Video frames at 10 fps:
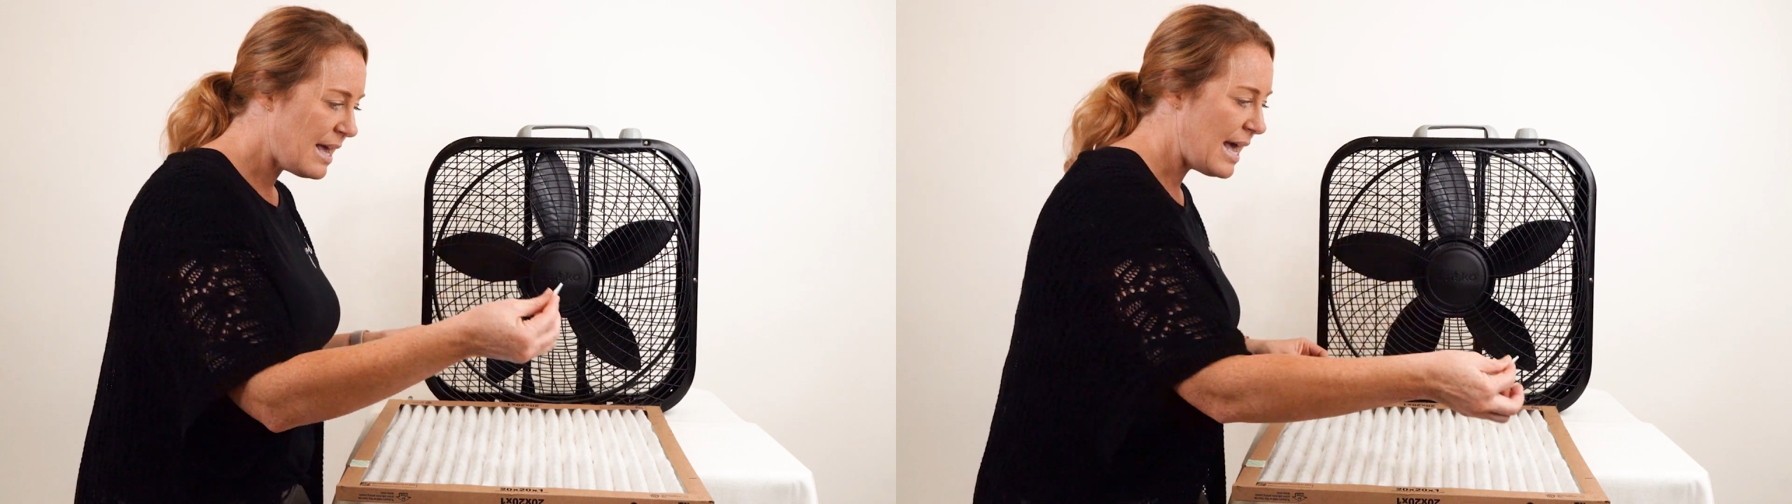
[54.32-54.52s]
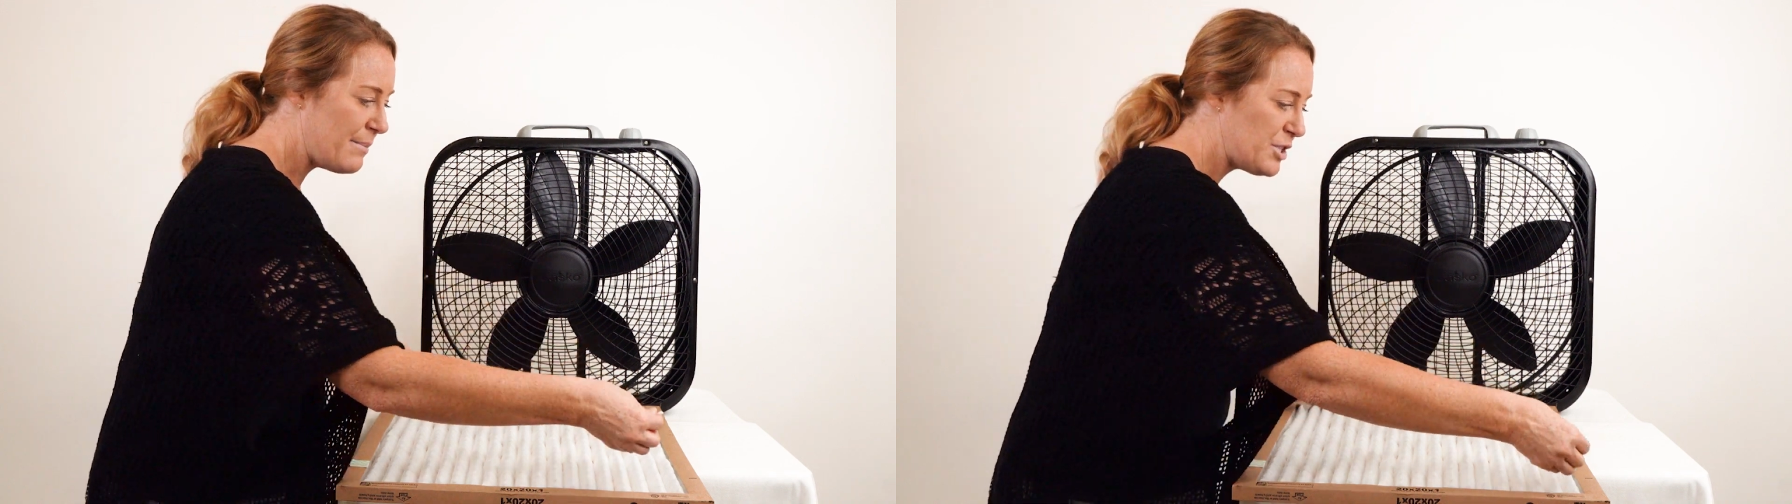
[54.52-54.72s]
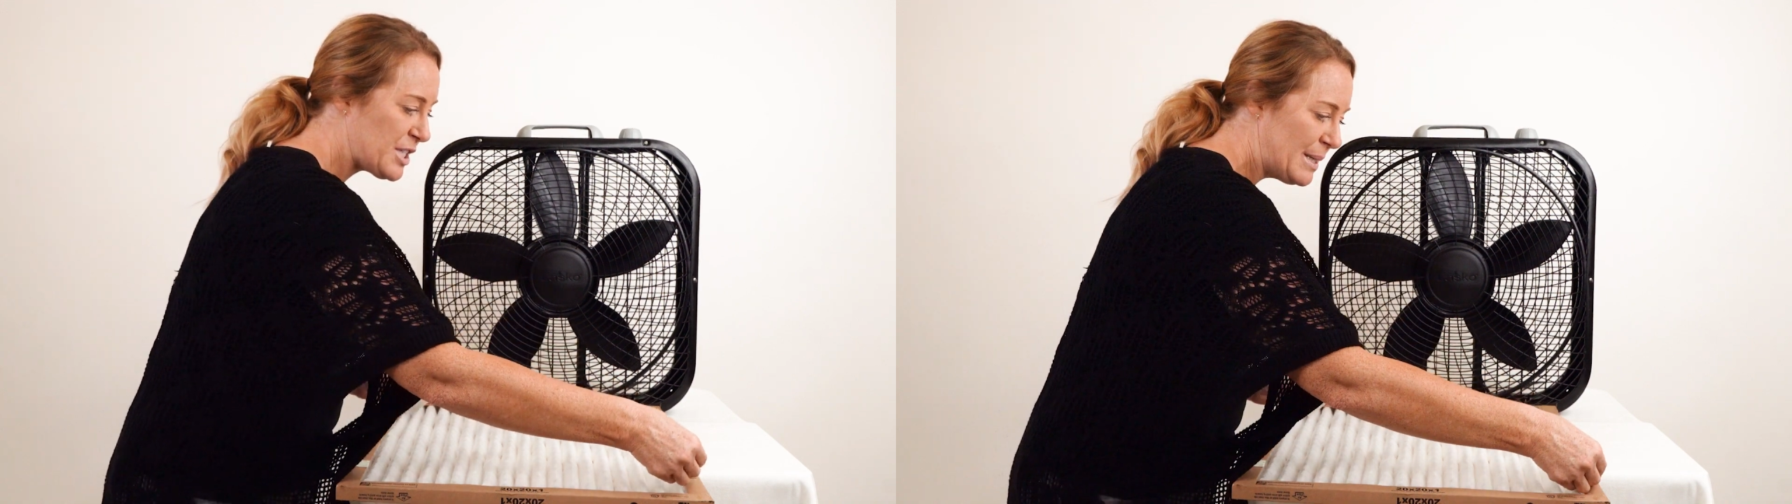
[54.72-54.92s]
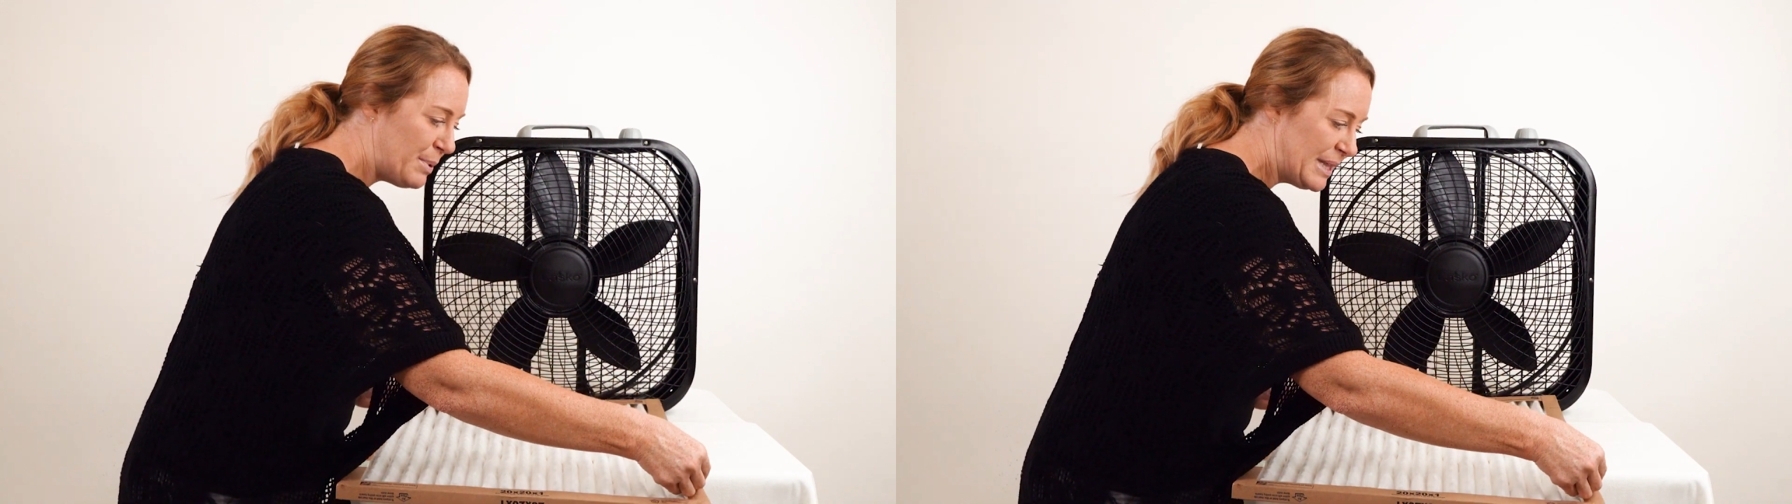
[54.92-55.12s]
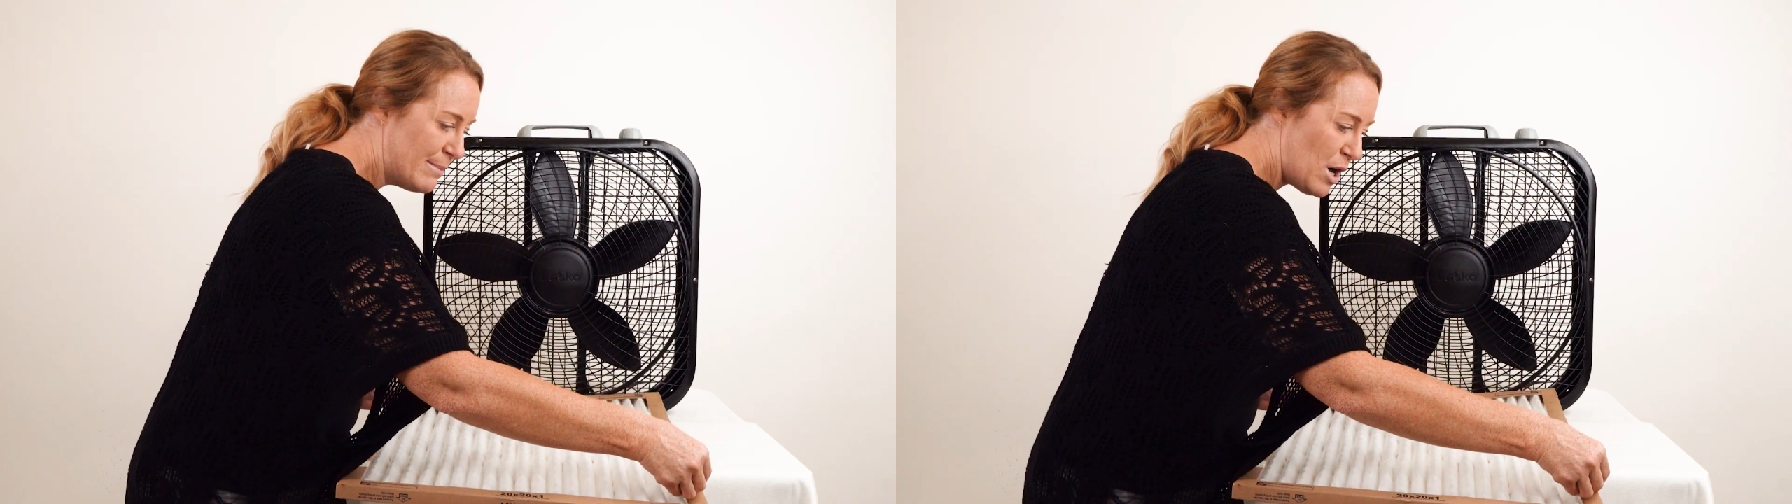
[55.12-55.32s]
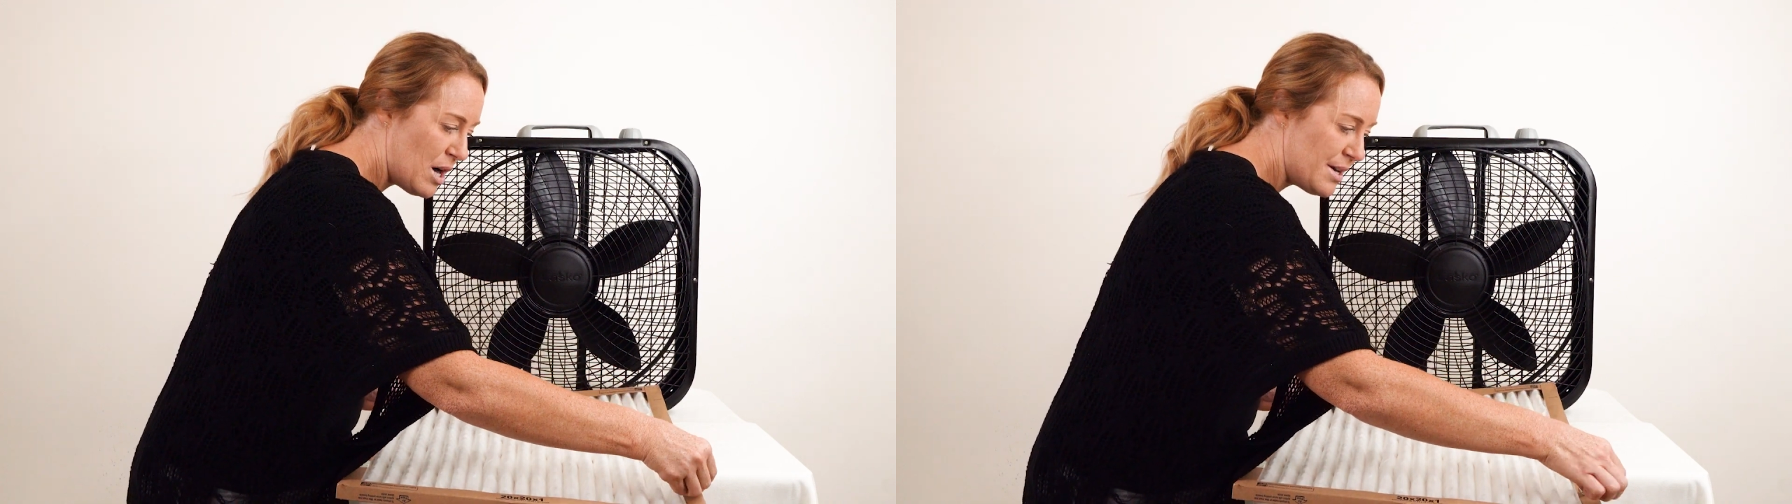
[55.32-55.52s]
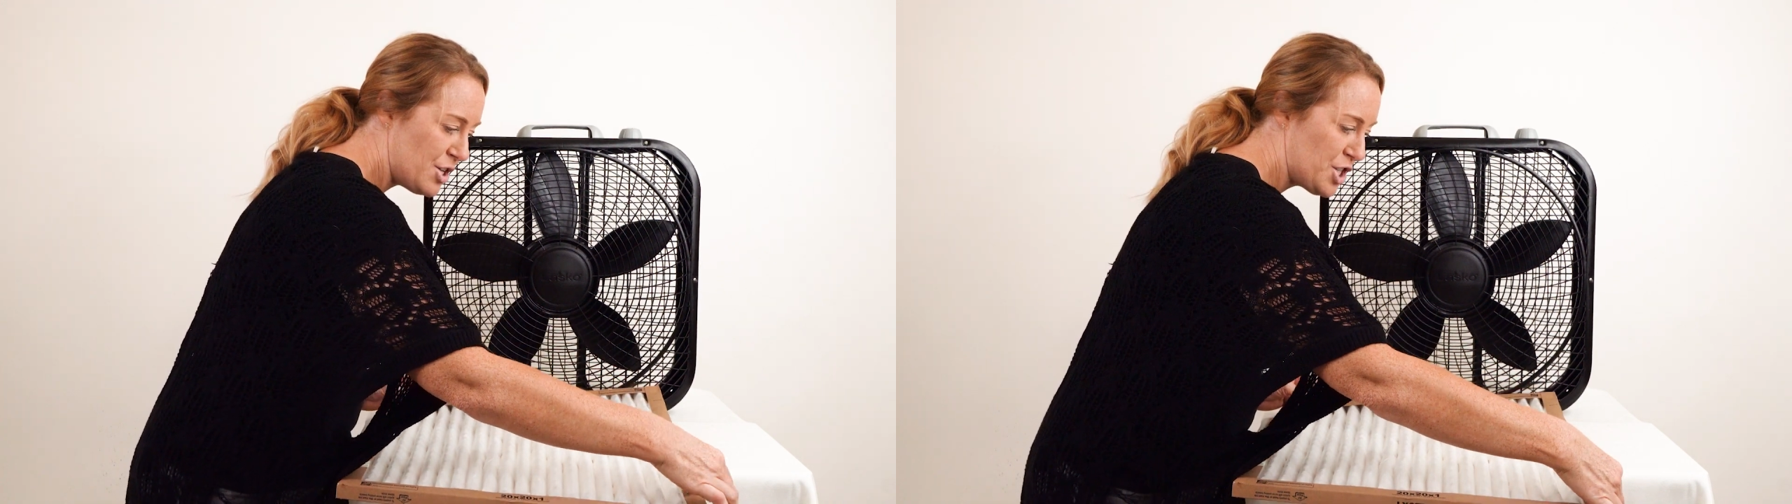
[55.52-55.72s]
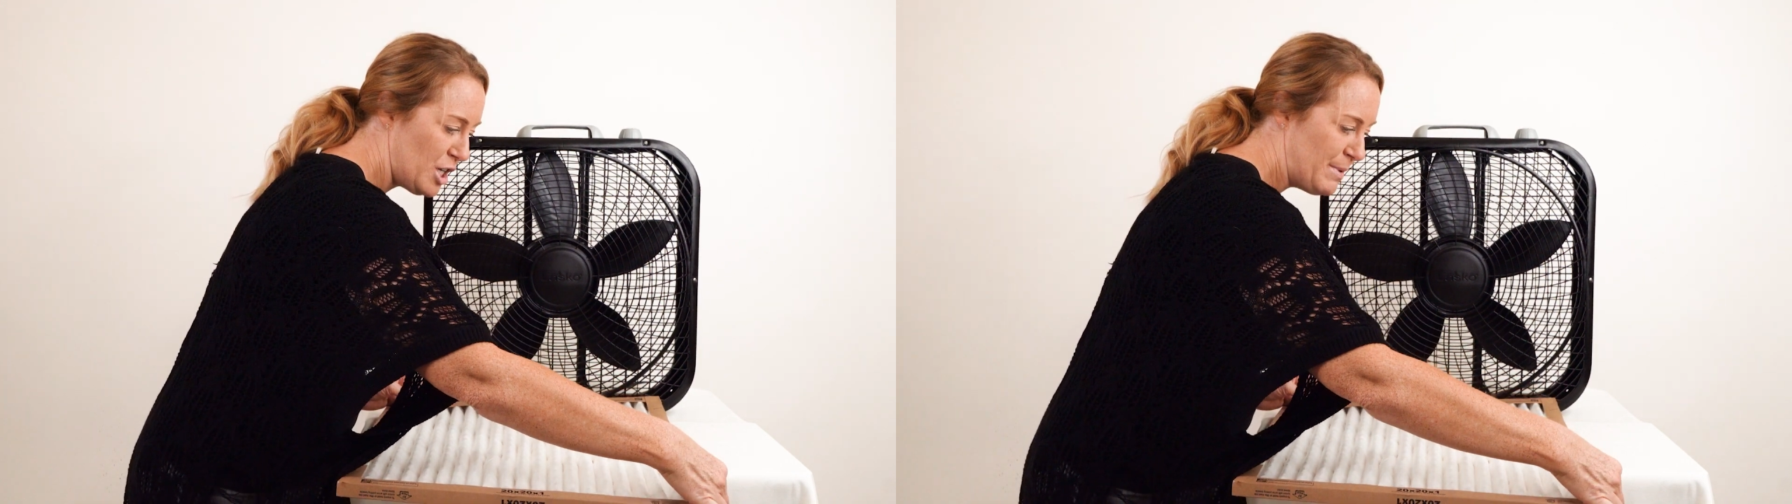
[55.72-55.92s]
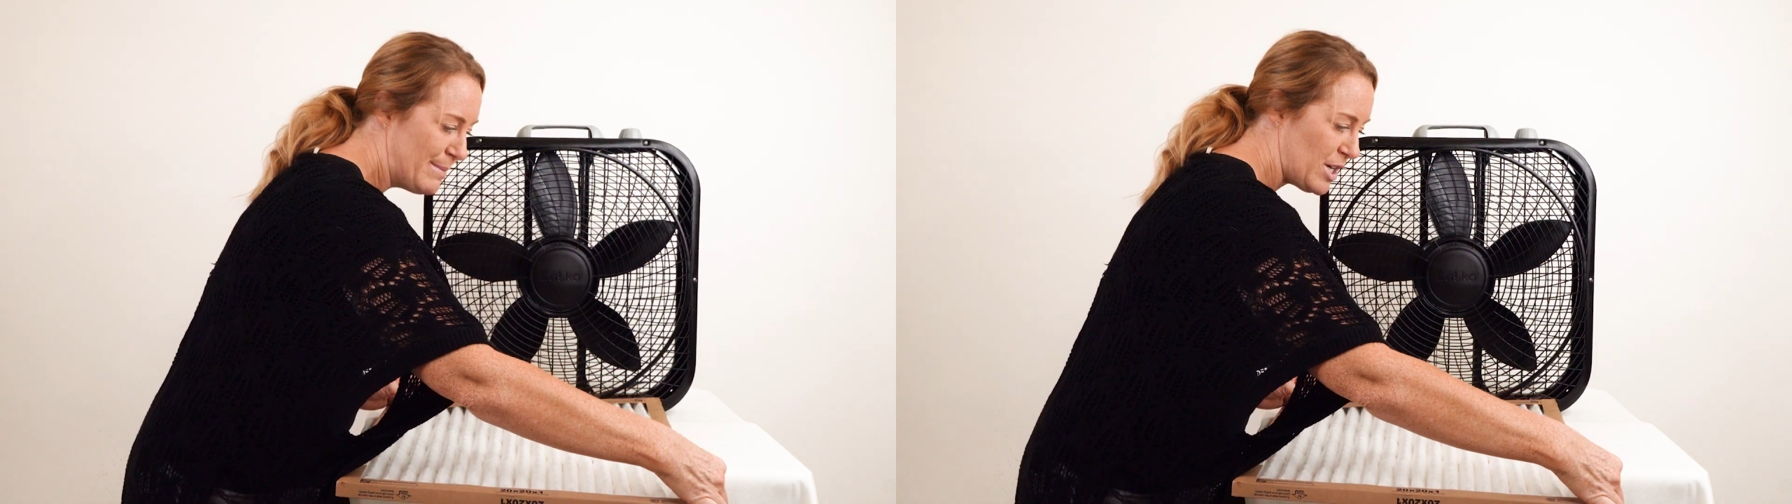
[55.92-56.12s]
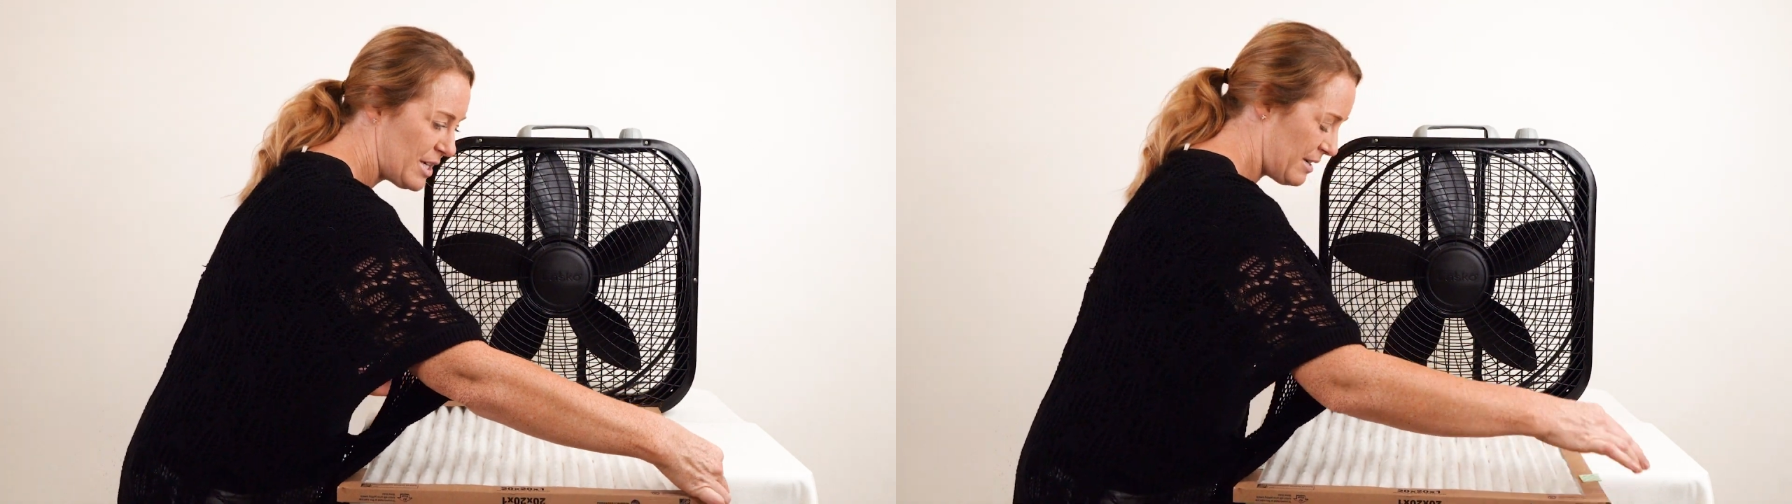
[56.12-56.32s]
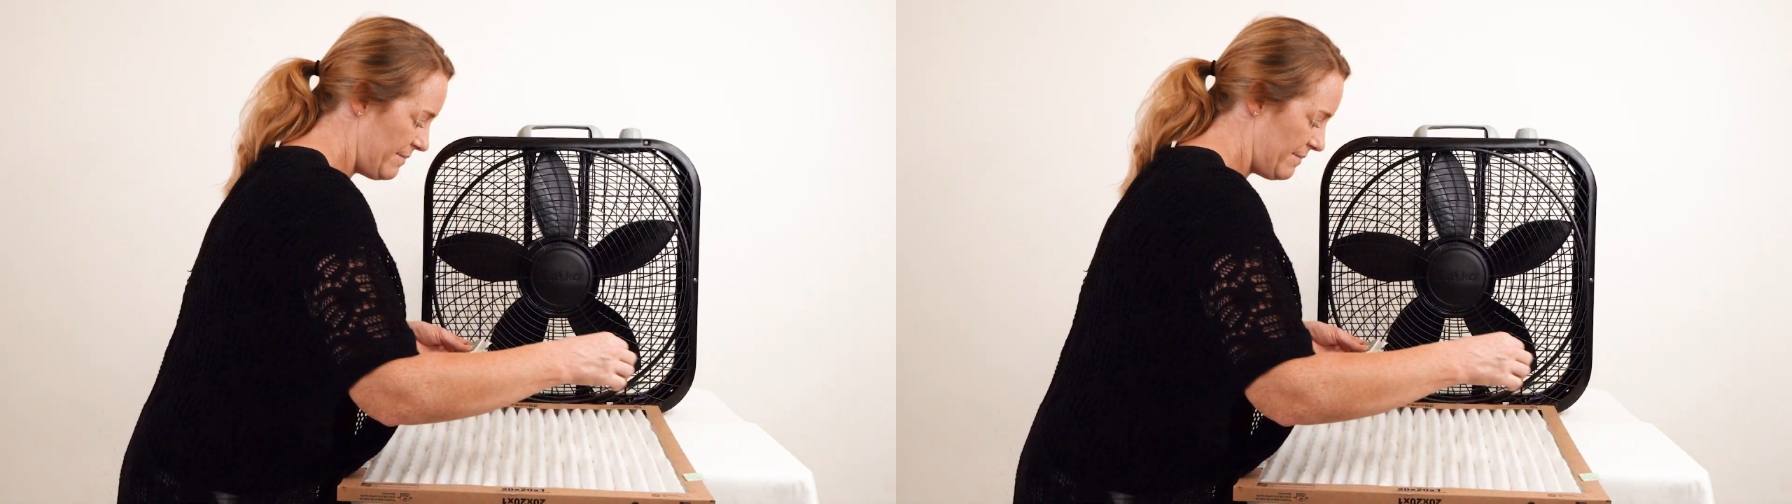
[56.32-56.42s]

And we're just going to put them on our Sharpie mark.